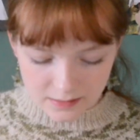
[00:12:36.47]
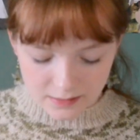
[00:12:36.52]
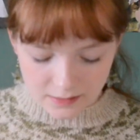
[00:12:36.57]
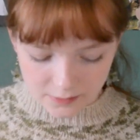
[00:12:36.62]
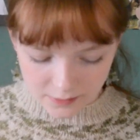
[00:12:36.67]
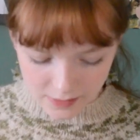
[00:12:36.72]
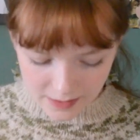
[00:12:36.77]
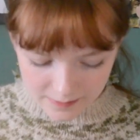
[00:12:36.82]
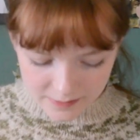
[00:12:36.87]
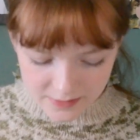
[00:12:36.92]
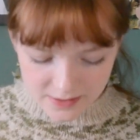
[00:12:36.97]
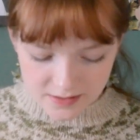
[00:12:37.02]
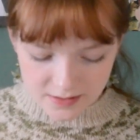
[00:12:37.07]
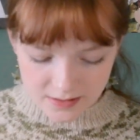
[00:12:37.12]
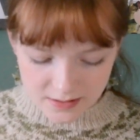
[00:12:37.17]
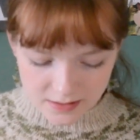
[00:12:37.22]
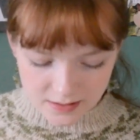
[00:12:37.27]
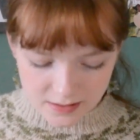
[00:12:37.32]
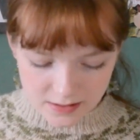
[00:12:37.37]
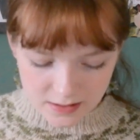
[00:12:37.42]
grams,
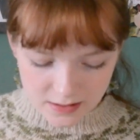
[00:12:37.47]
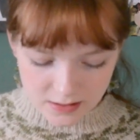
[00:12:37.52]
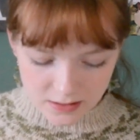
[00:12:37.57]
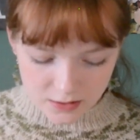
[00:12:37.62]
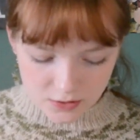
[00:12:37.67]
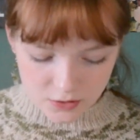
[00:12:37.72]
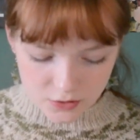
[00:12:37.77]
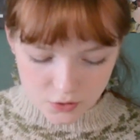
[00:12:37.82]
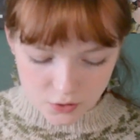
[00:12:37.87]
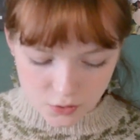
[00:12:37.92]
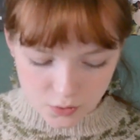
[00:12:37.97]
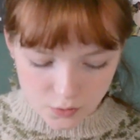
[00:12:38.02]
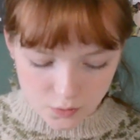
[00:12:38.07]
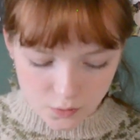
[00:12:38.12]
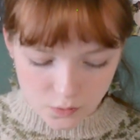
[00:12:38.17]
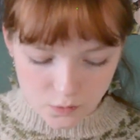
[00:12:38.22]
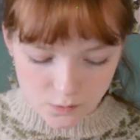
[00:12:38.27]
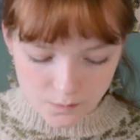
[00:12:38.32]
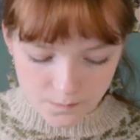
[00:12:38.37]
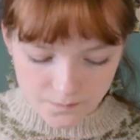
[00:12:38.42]

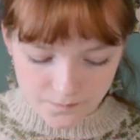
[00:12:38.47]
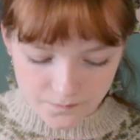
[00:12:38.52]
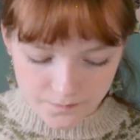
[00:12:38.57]
so,